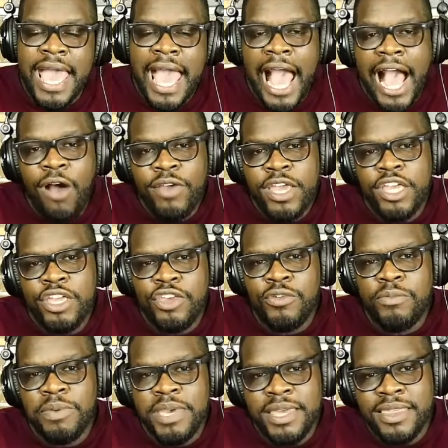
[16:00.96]
How can you
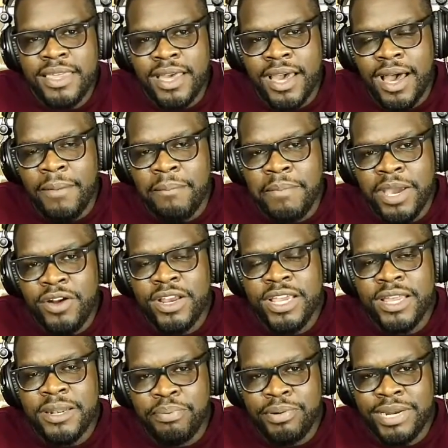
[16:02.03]
be the
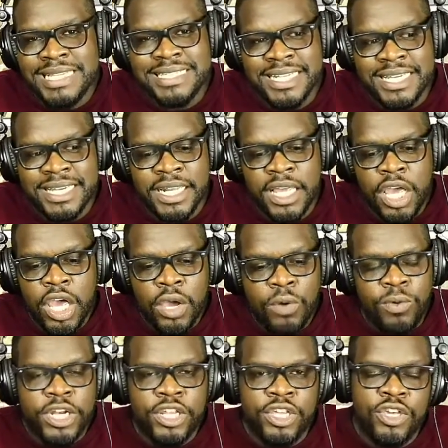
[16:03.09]
American president
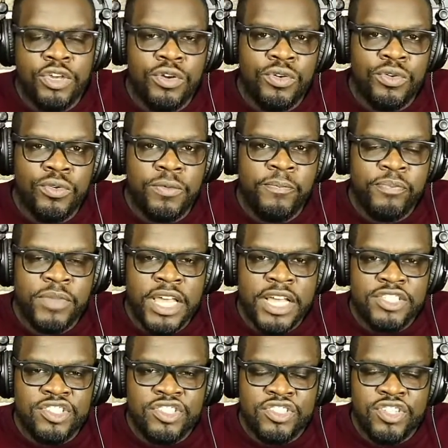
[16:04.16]
when you
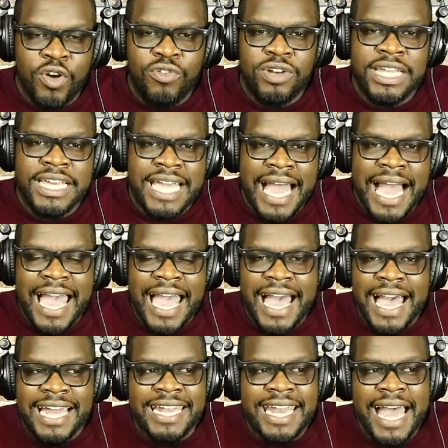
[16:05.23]
solely
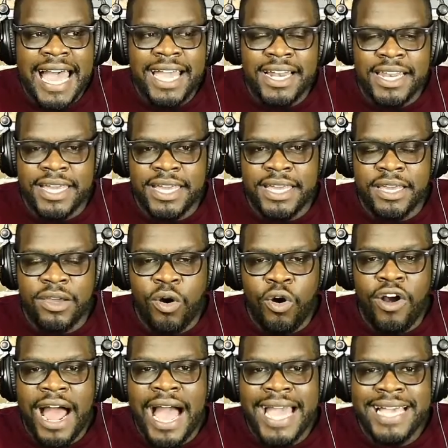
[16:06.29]
annihilate
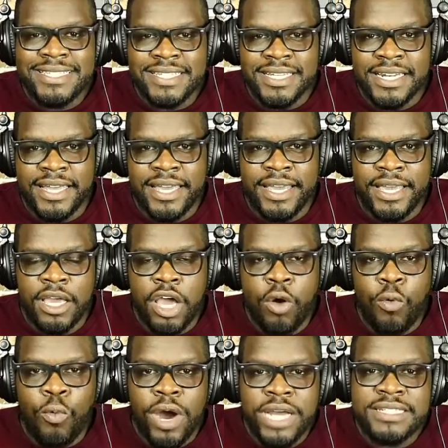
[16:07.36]
or isolate
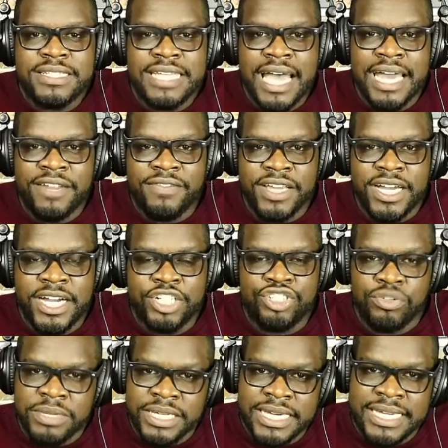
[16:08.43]
one side of the country
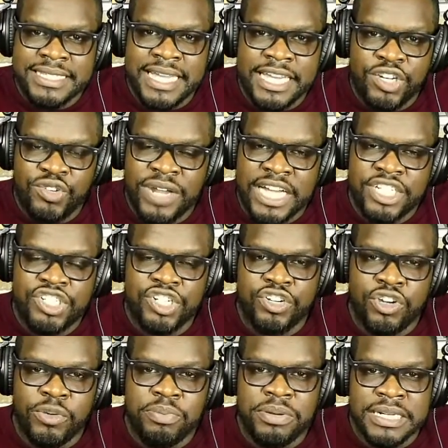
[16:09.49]
because they do not share
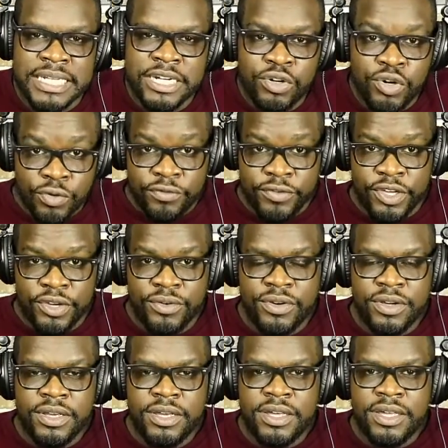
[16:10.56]
your political view?
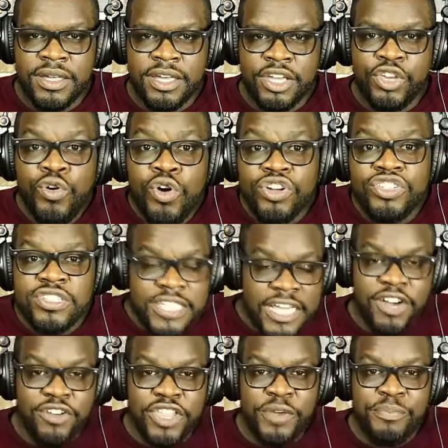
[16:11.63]
You are
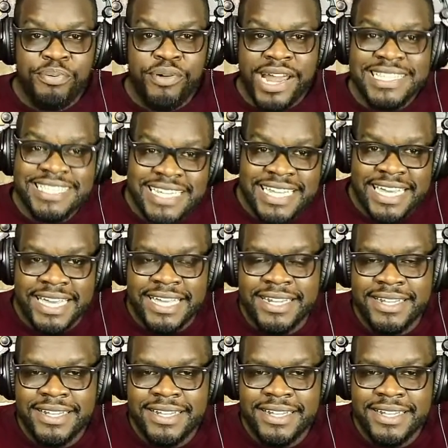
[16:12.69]
still their president.